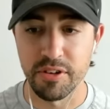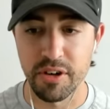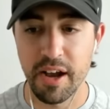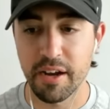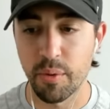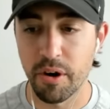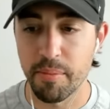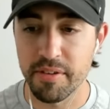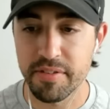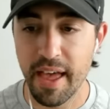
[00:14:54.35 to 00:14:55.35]
You're not going to want to
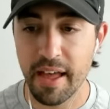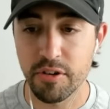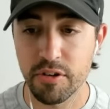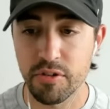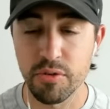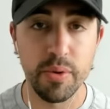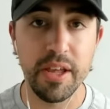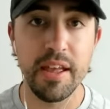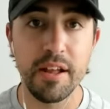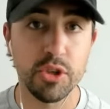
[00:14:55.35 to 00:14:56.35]
miss that. Do
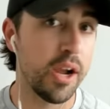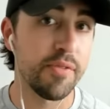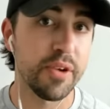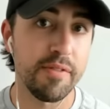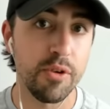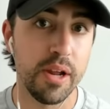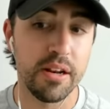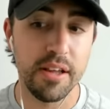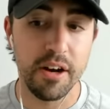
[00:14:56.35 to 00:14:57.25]
we trade for Kevin Durant